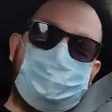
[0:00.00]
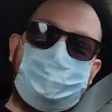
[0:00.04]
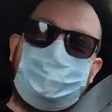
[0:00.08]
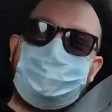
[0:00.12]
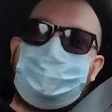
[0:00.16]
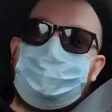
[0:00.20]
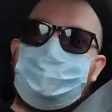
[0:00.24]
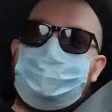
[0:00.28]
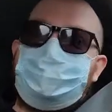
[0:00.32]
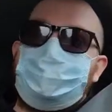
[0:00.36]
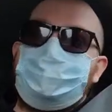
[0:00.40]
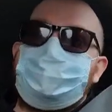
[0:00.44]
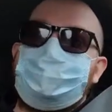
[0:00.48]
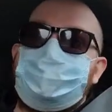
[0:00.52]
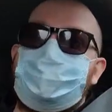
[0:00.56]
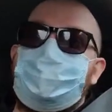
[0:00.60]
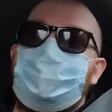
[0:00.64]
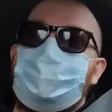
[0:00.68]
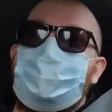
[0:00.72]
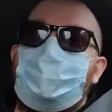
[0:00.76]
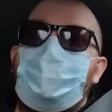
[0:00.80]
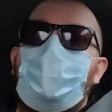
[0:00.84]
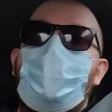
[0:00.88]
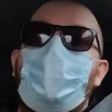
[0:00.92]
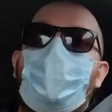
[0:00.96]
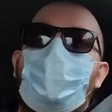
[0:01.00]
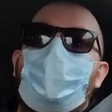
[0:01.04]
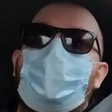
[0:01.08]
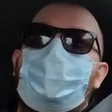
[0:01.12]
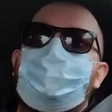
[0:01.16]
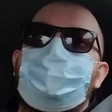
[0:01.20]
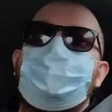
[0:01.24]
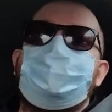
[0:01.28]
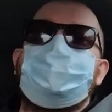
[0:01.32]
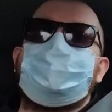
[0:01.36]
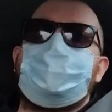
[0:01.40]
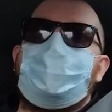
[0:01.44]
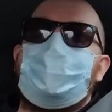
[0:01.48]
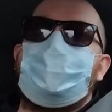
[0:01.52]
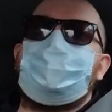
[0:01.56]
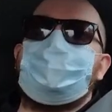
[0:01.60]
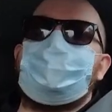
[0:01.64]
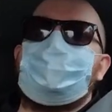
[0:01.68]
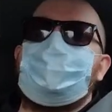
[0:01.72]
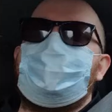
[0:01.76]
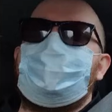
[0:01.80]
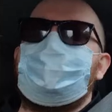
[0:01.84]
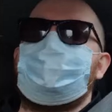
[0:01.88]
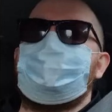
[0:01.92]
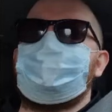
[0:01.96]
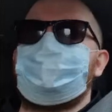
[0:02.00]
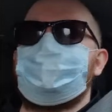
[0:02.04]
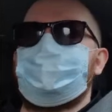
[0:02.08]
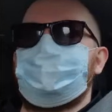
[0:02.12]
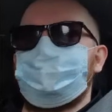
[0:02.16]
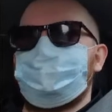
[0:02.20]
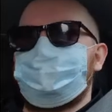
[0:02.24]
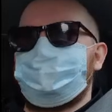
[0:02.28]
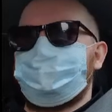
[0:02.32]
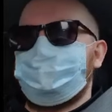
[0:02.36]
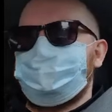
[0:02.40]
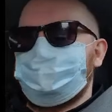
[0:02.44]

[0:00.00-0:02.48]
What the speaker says: which is just under quarter of a tank left.